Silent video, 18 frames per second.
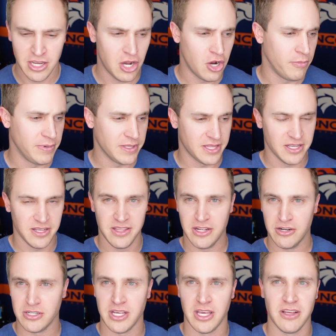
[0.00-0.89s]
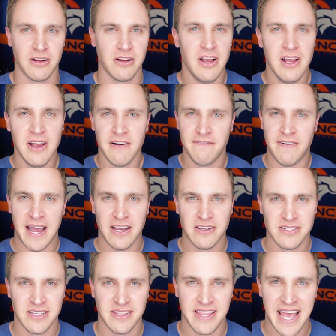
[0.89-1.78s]
Oh, but then there's other
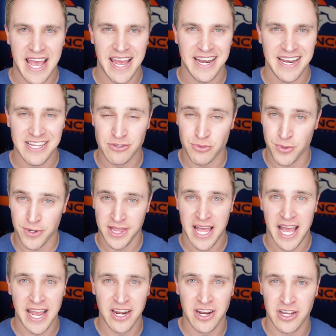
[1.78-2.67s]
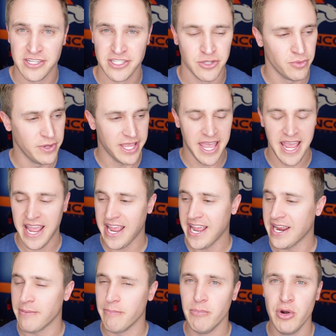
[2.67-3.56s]
files that is relied on, so we
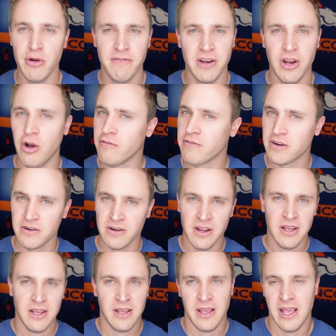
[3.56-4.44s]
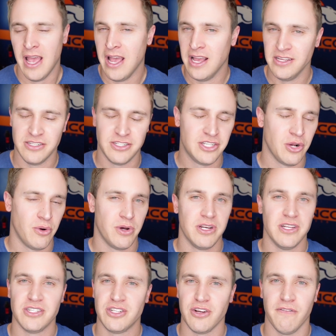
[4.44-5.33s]
can't move it over, so
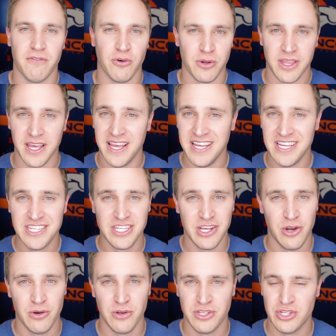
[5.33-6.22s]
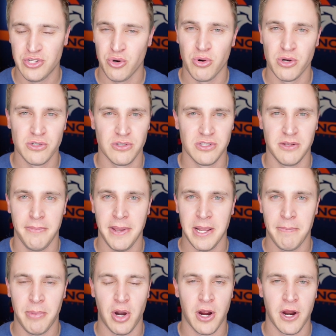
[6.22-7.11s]
on and so forth. So storage was a
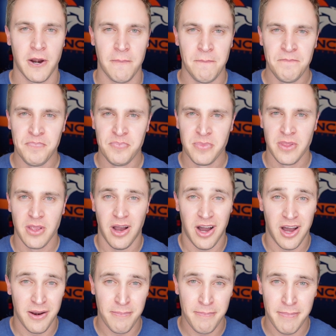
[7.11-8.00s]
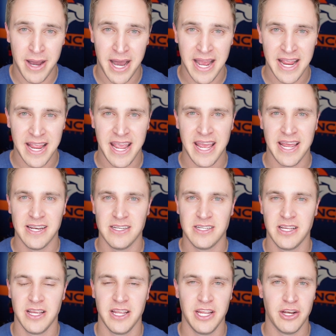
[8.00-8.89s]
big part on my
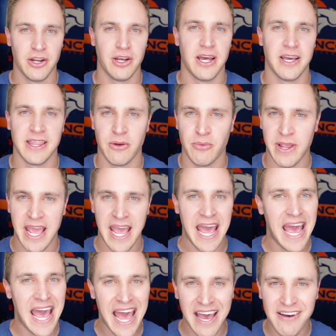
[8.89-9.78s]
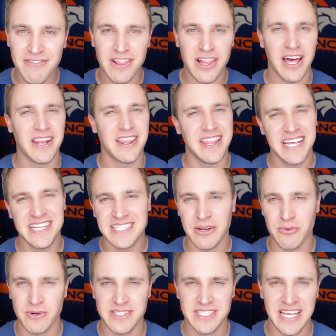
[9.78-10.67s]
end. You know, not that we have a lot of things
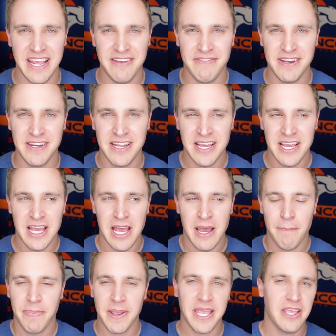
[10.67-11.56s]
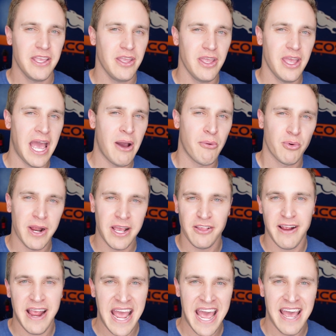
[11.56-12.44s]
that we're saving, but I would
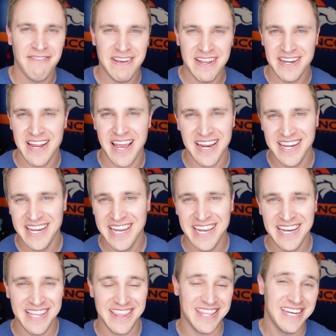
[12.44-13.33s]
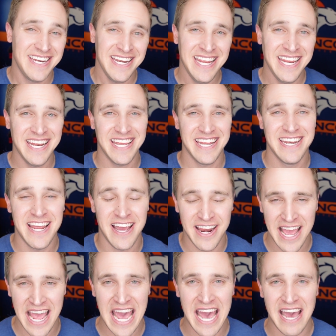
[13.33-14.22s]
rather have it and not need it than need it and
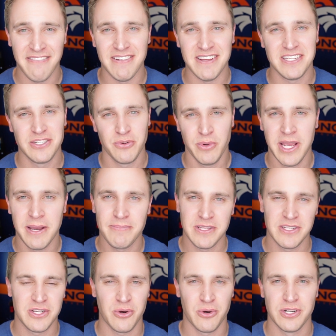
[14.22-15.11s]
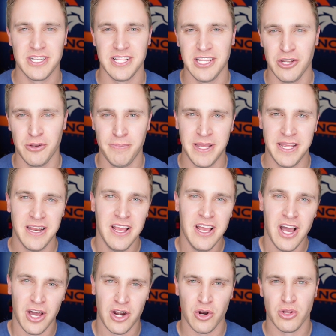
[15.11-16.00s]
not have it. So we upped the storage a little bit.
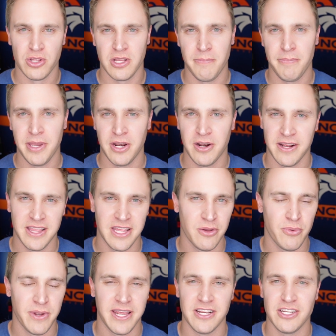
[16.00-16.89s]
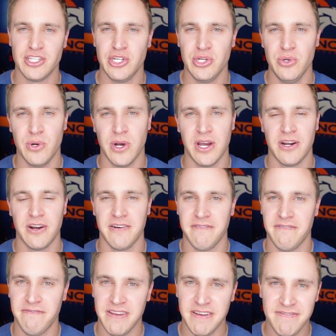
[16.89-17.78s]
On our old computer, I think we had a
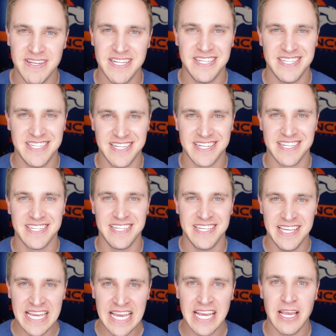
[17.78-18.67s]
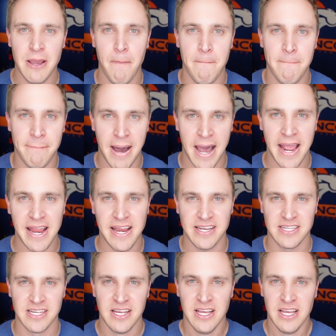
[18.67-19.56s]
256
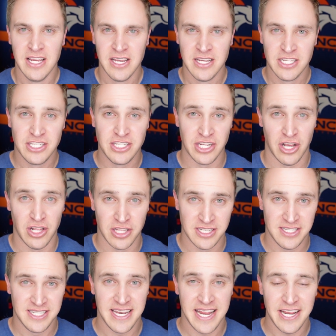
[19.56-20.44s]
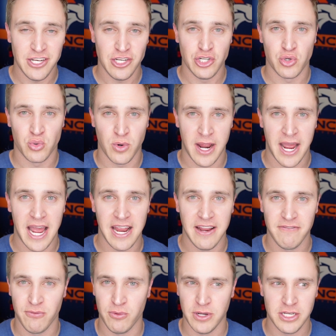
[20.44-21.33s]
gigabyte solid state
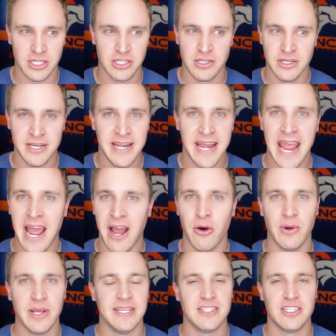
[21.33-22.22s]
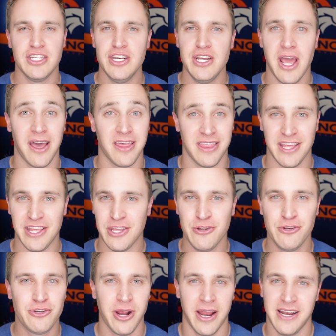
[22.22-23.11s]
drive, which now is nothing.
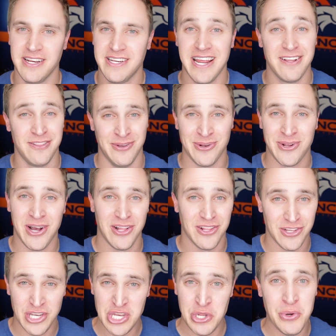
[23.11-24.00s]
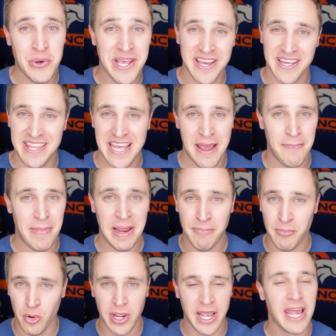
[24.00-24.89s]
You try to download Call of Duty on that
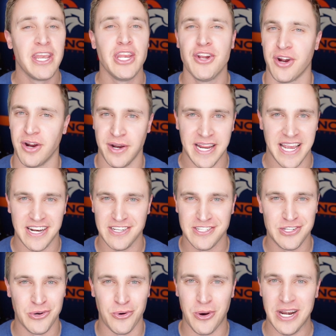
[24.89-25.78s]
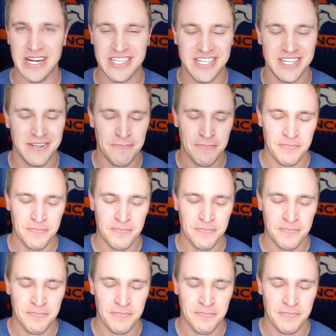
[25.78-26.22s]
bad boy and you're already out of storage.